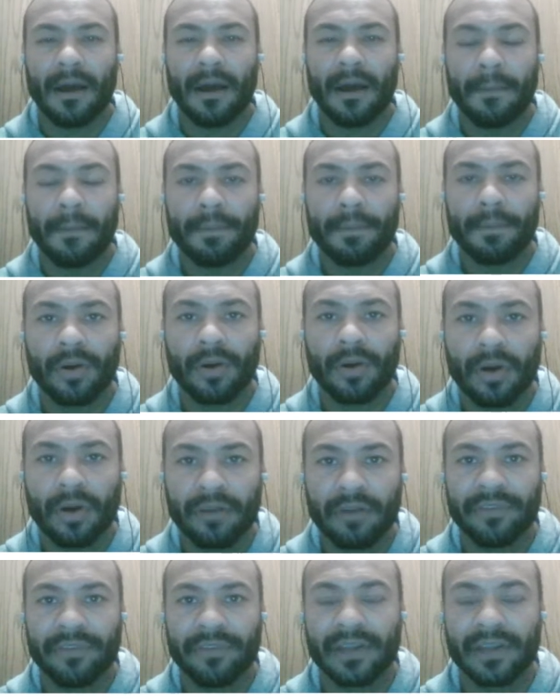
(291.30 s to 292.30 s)

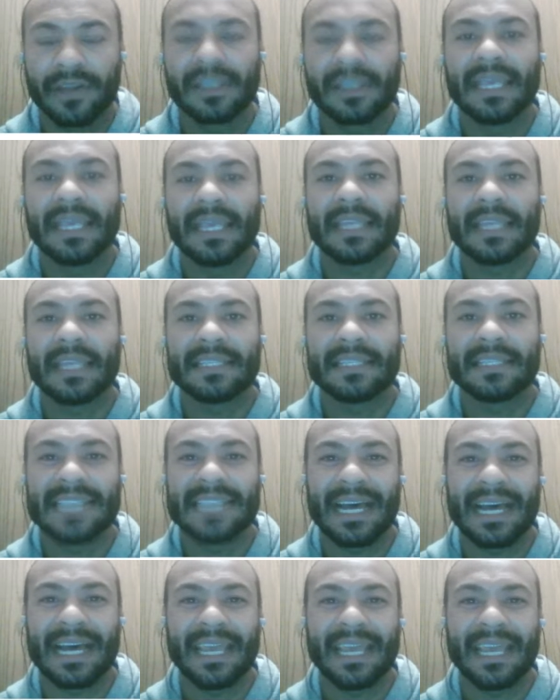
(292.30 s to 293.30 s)
perfect, and
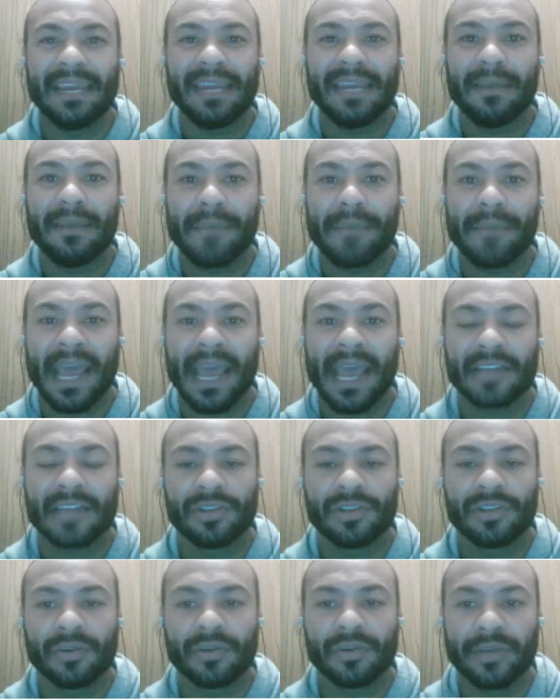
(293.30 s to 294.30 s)
tying it back
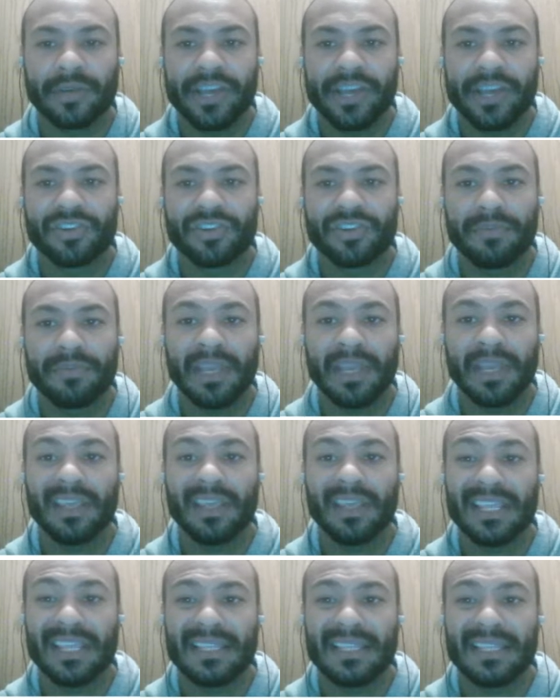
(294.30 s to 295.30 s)
to creation. Meaning,
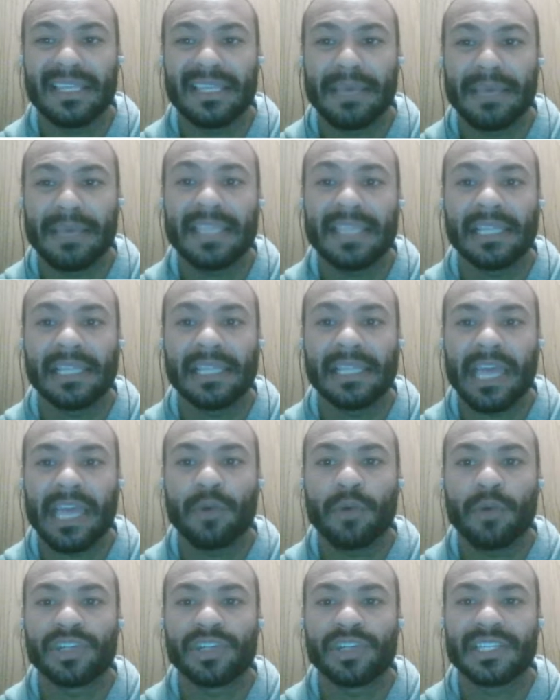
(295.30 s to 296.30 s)
it in the
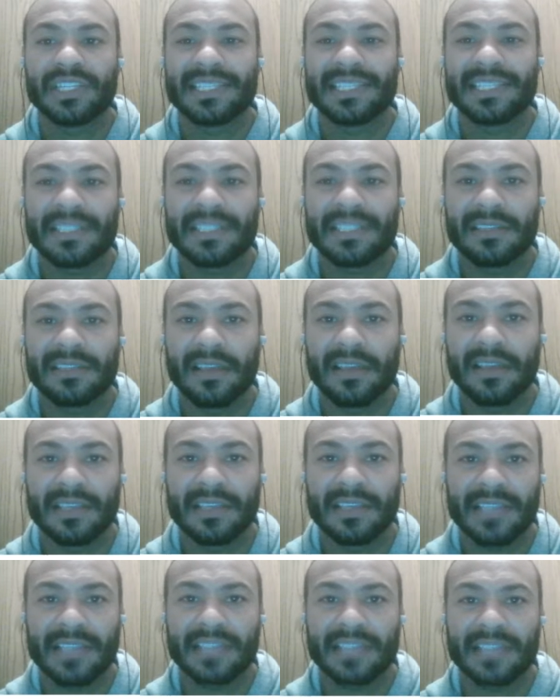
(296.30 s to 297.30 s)
language, it
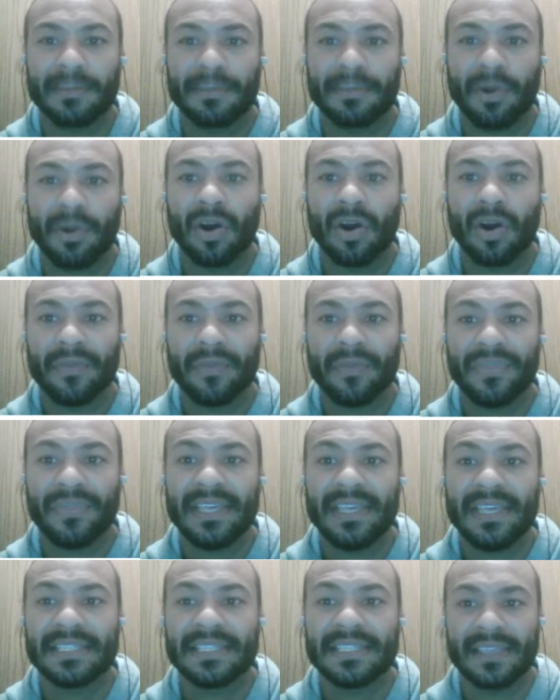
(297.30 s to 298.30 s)
sets apart
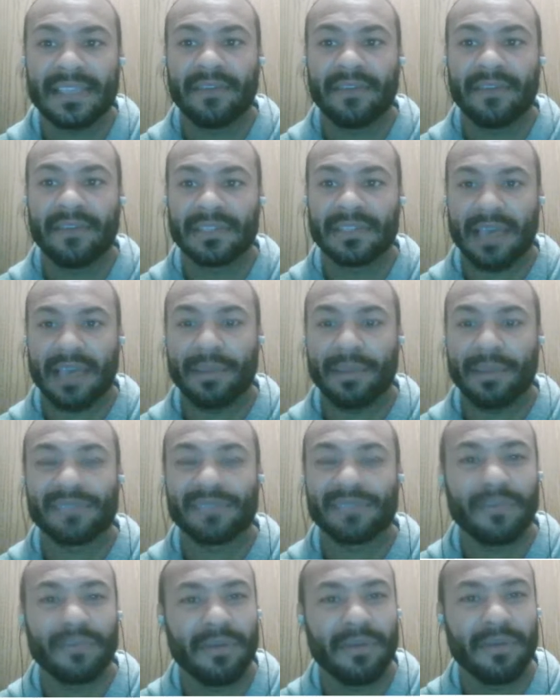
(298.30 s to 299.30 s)
these 7 Sabbaths
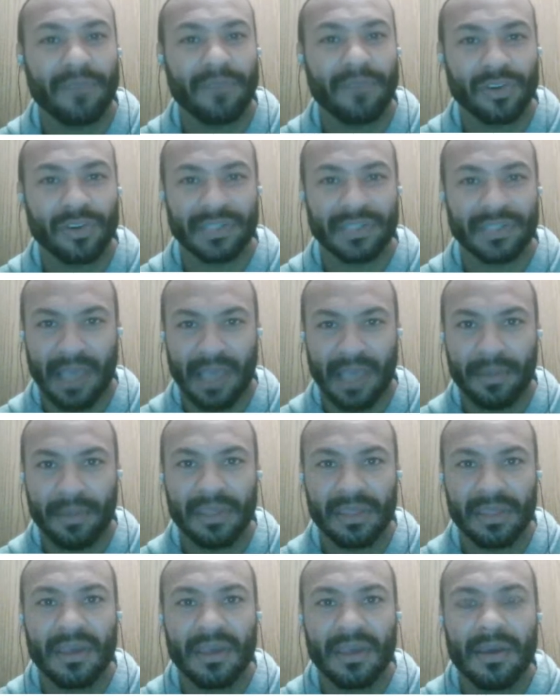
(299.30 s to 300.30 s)
from the first
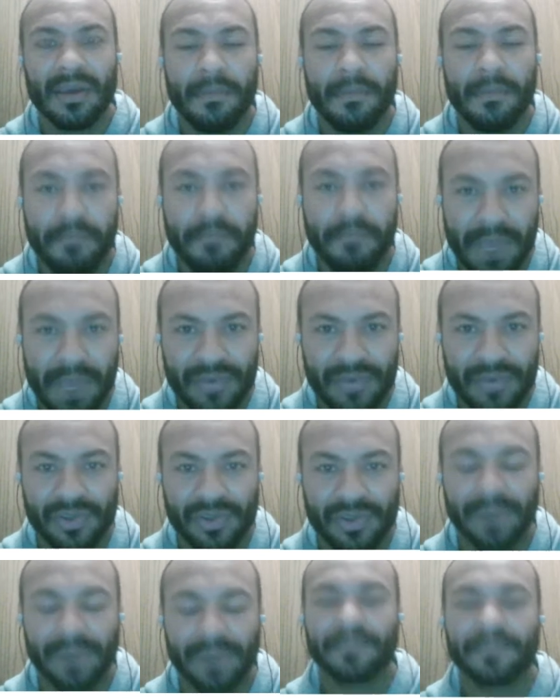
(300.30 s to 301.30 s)
Sabbath
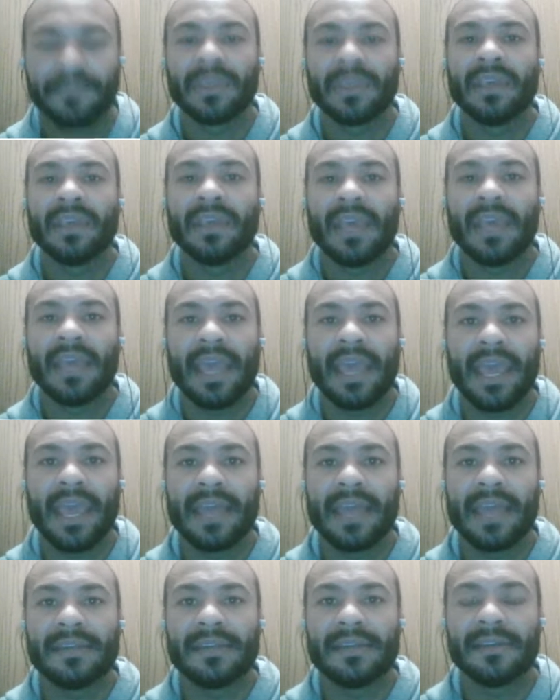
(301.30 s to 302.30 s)
mentioned.
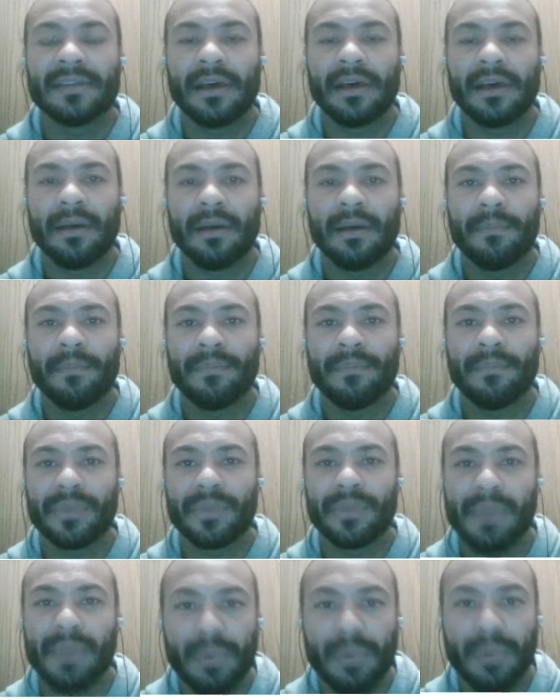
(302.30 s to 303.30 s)
And
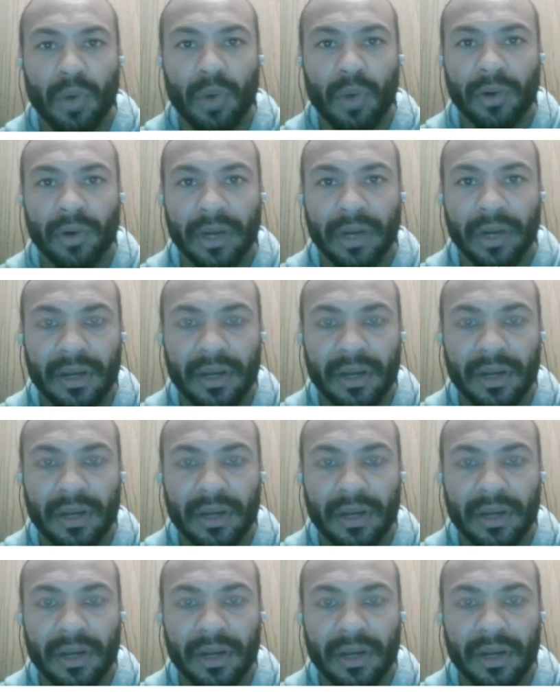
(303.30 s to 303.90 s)
you may be wondering,